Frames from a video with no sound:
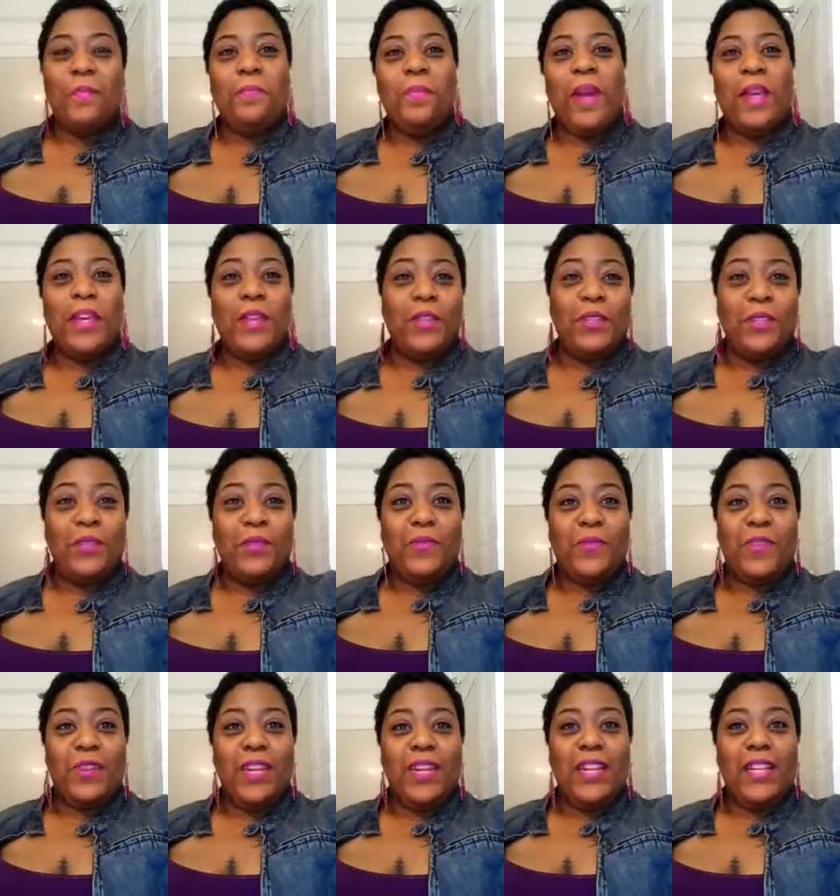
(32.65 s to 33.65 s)
my YouTube
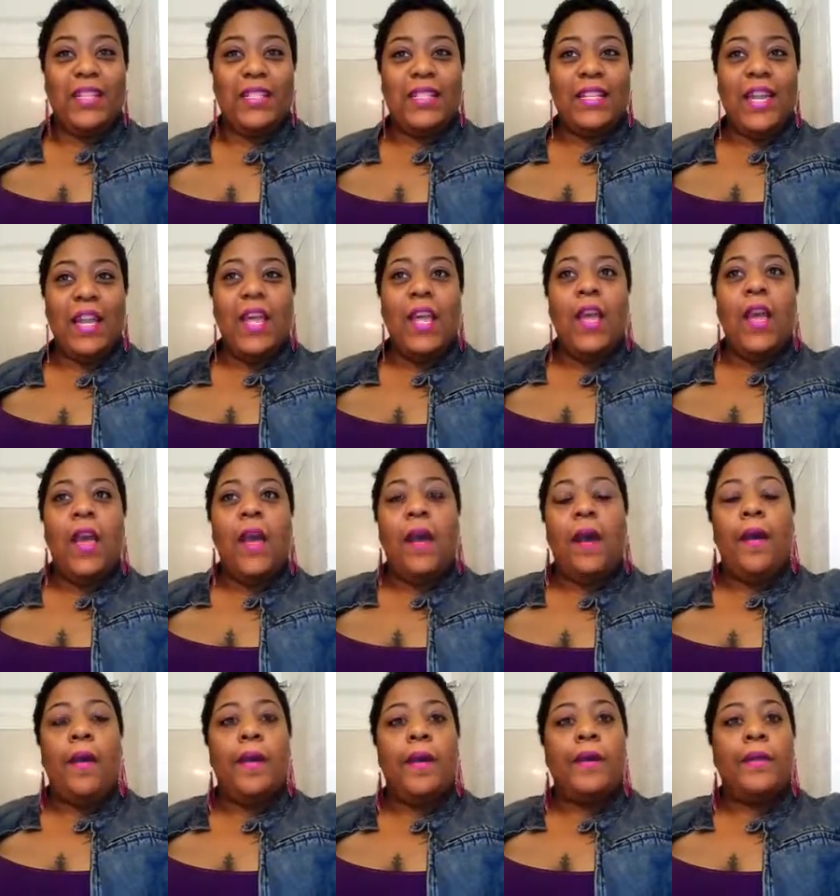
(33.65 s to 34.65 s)

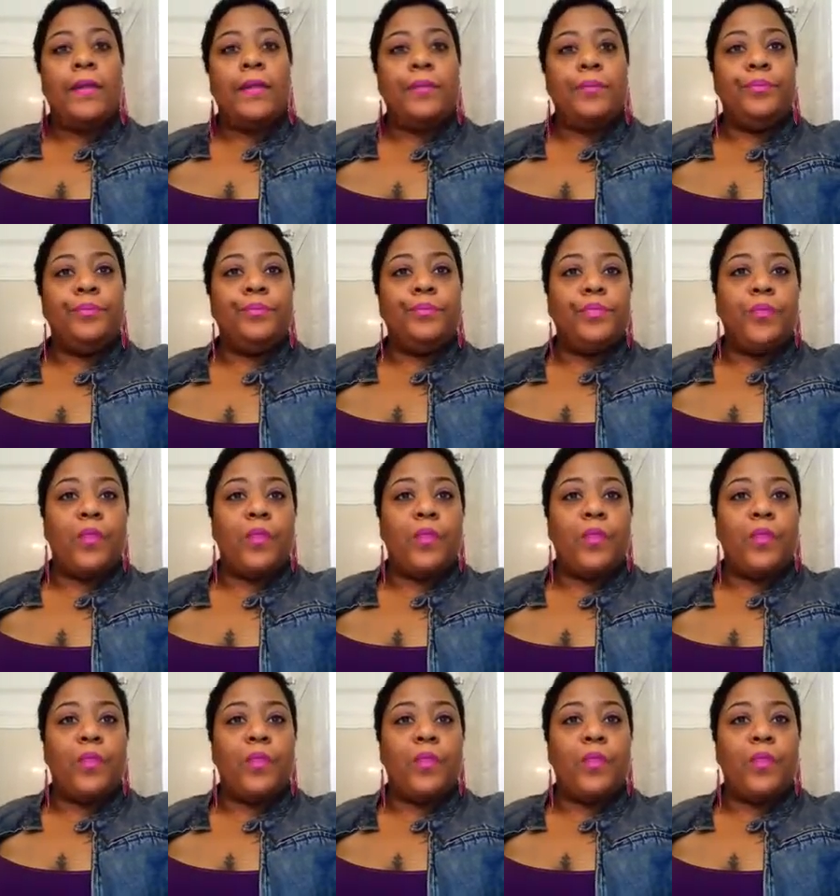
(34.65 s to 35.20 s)
friends.